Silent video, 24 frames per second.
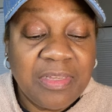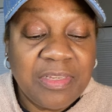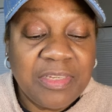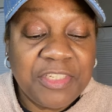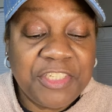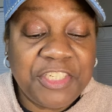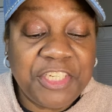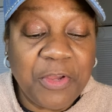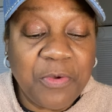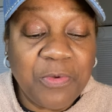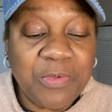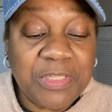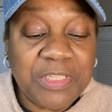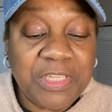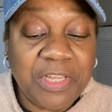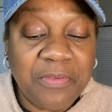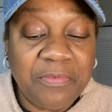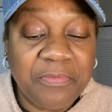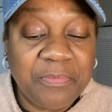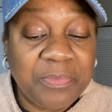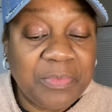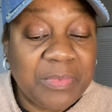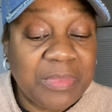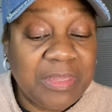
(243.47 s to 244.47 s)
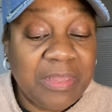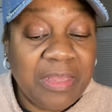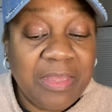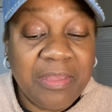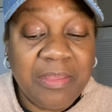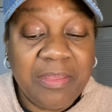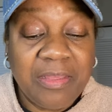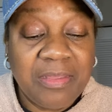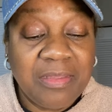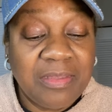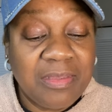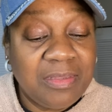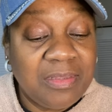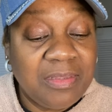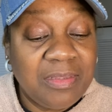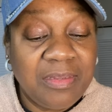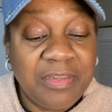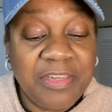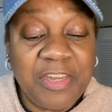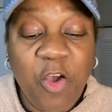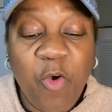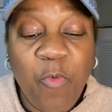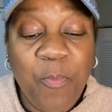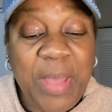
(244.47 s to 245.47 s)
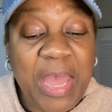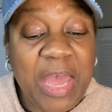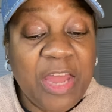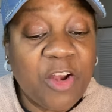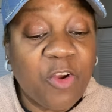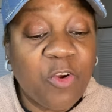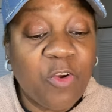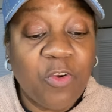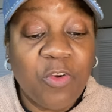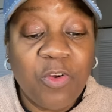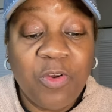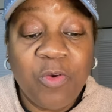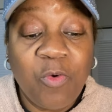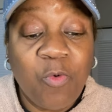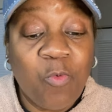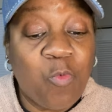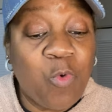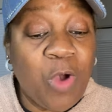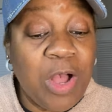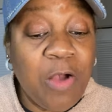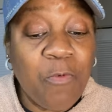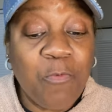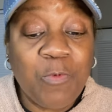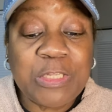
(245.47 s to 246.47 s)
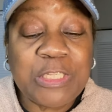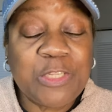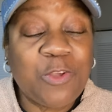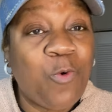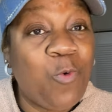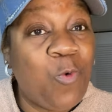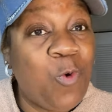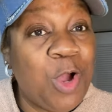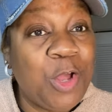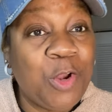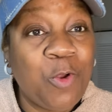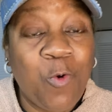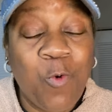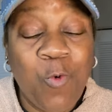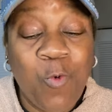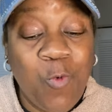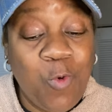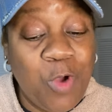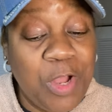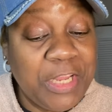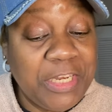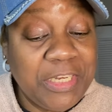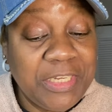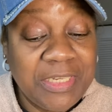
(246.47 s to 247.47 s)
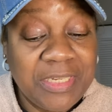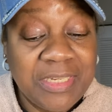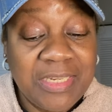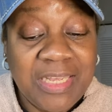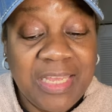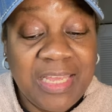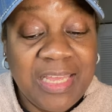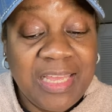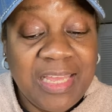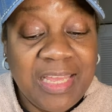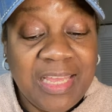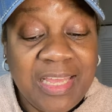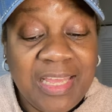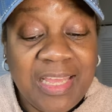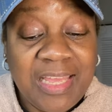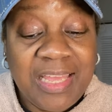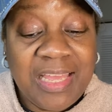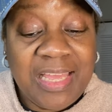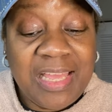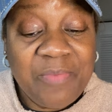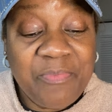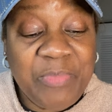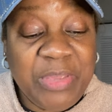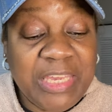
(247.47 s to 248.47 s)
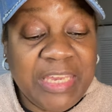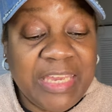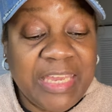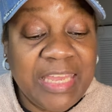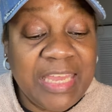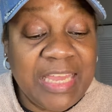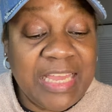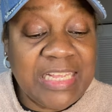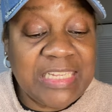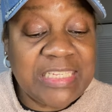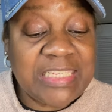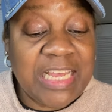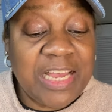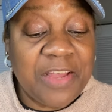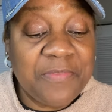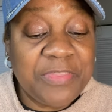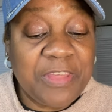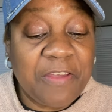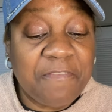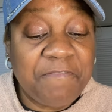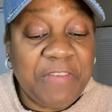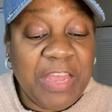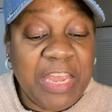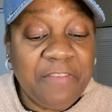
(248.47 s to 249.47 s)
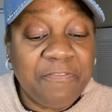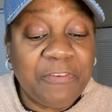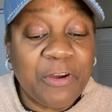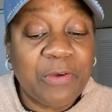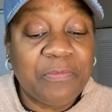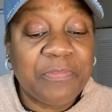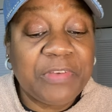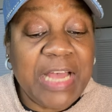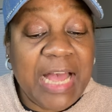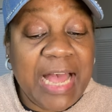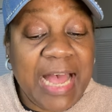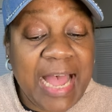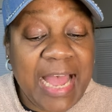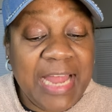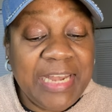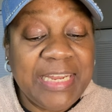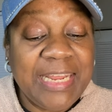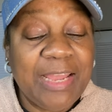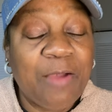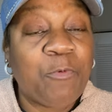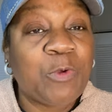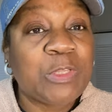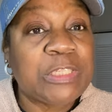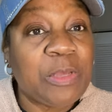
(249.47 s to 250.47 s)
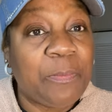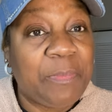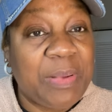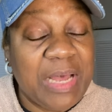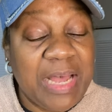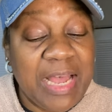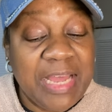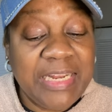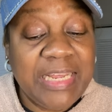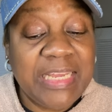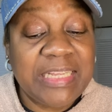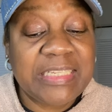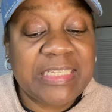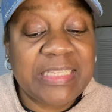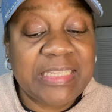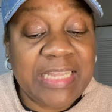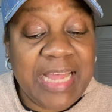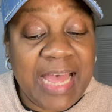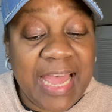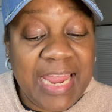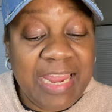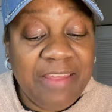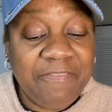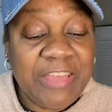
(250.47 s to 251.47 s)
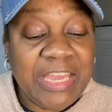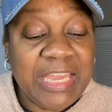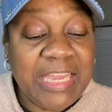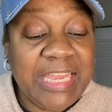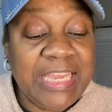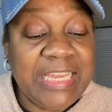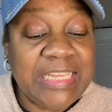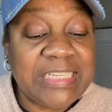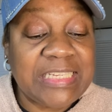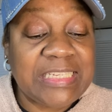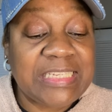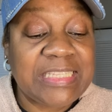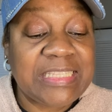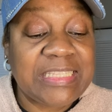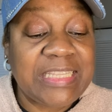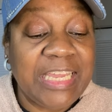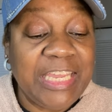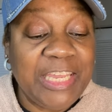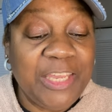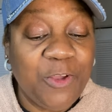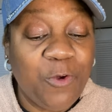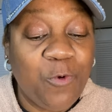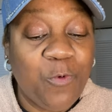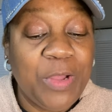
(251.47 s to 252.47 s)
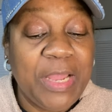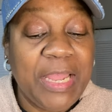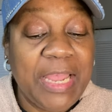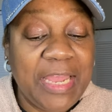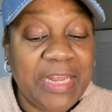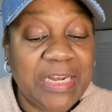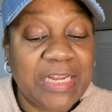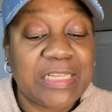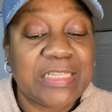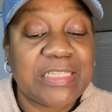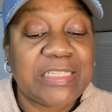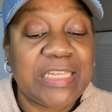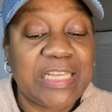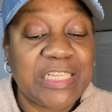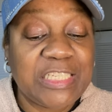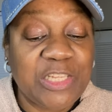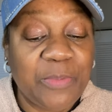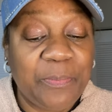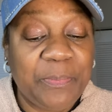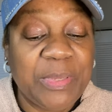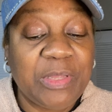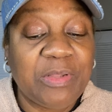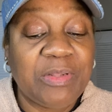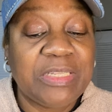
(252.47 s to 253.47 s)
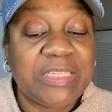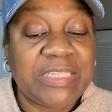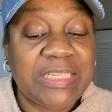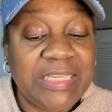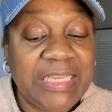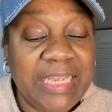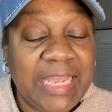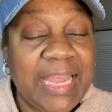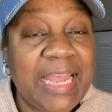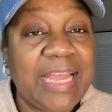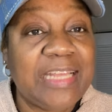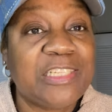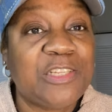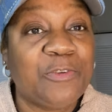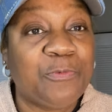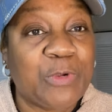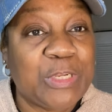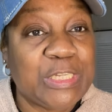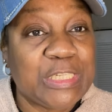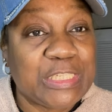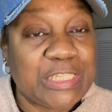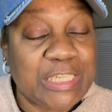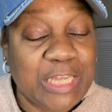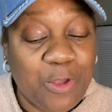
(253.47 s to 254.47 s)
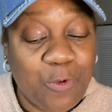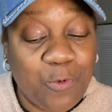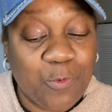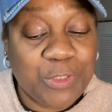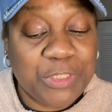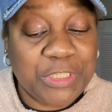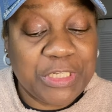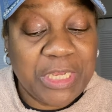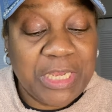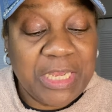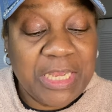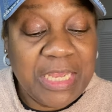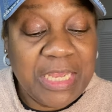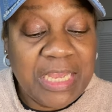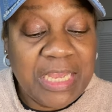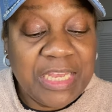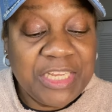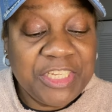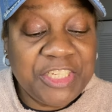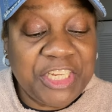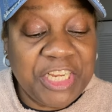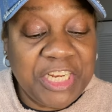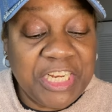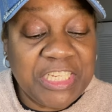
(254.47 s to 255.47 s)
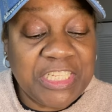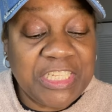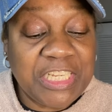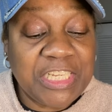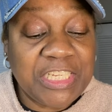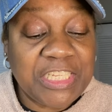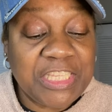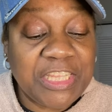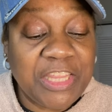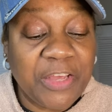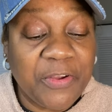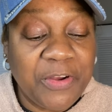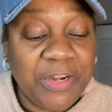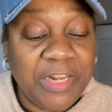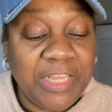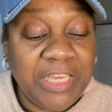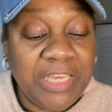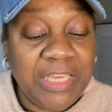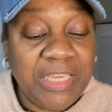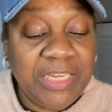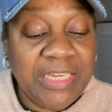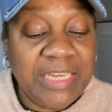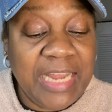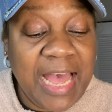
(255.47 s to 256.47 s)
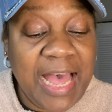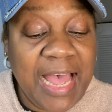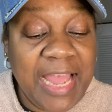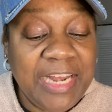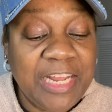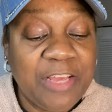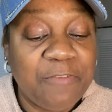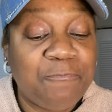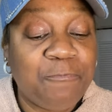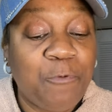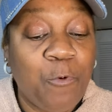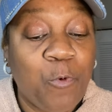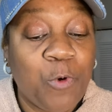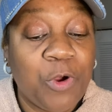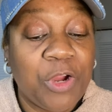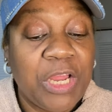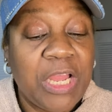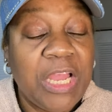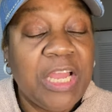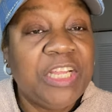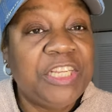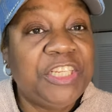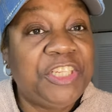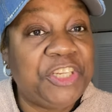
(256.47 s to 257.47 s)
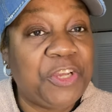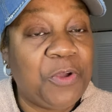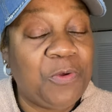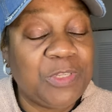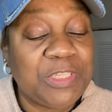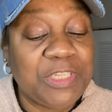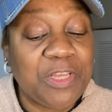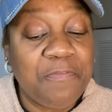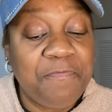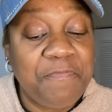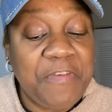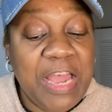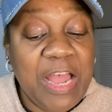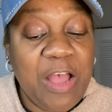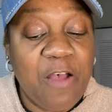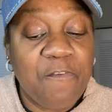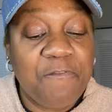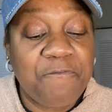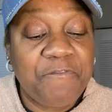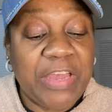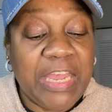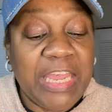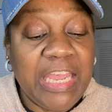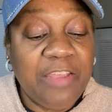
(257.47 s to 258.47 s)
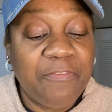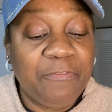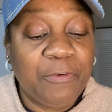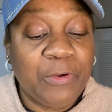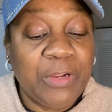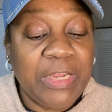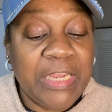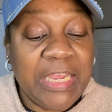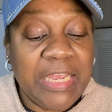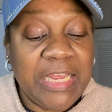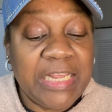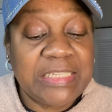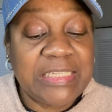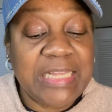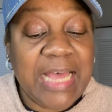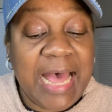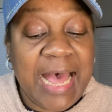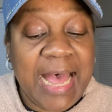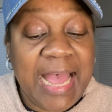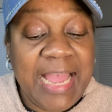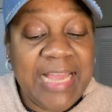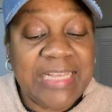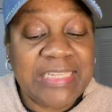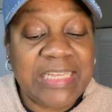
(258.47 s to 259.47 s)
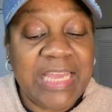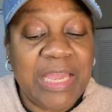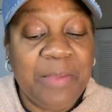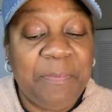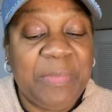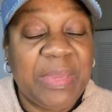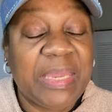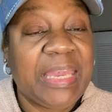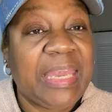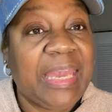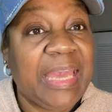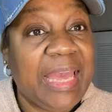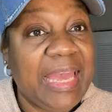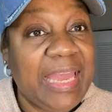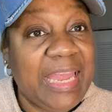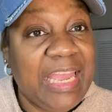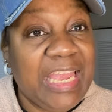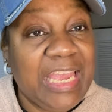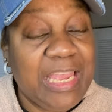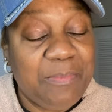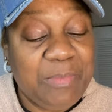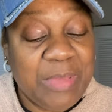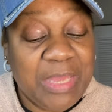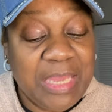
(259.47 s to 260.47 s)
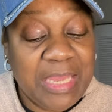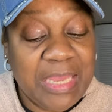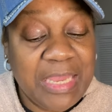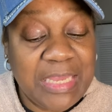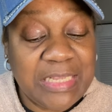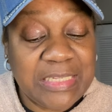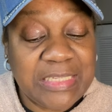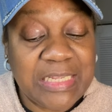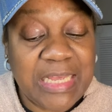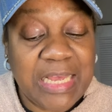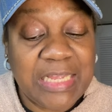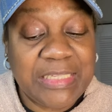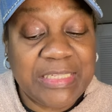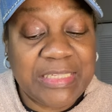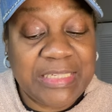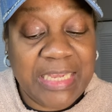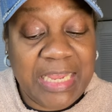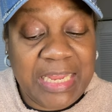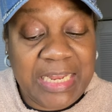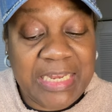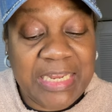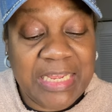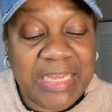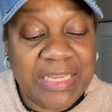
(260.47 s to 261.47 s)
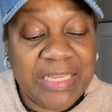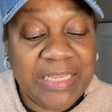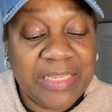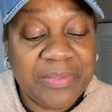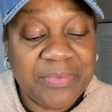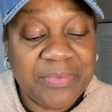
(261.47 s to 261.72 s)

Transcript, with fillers: Joseph no matter what was going on, because of the favor of God that was upon his life, he still had accessibility as a result. Genesis 39 and 4. Joseph found favor in his eyes and became his attendant.